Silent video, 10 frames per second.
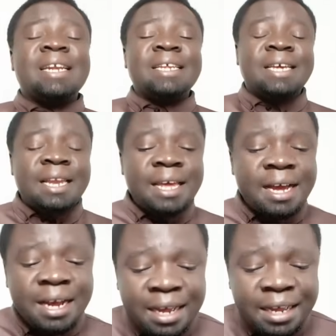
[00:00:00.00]

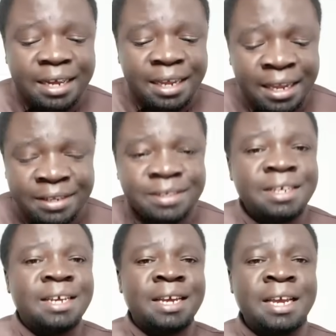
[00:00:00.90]
declare
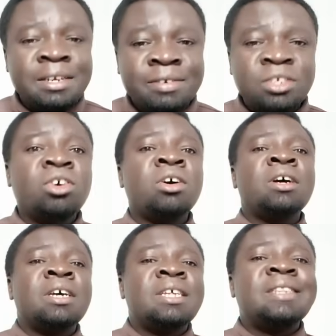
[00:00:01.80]
his interest.
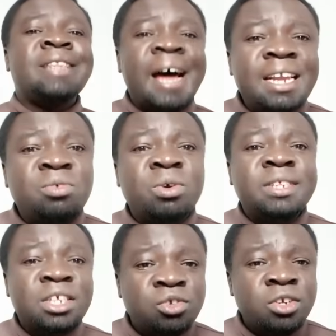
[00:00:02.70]
So that was
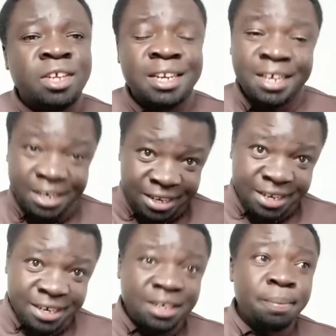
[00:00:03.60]
the situation in
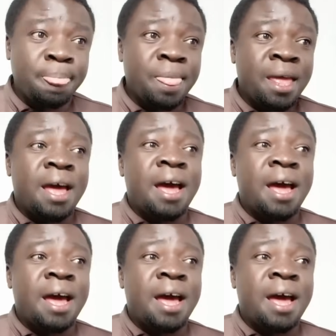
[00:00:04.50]
Nyeri.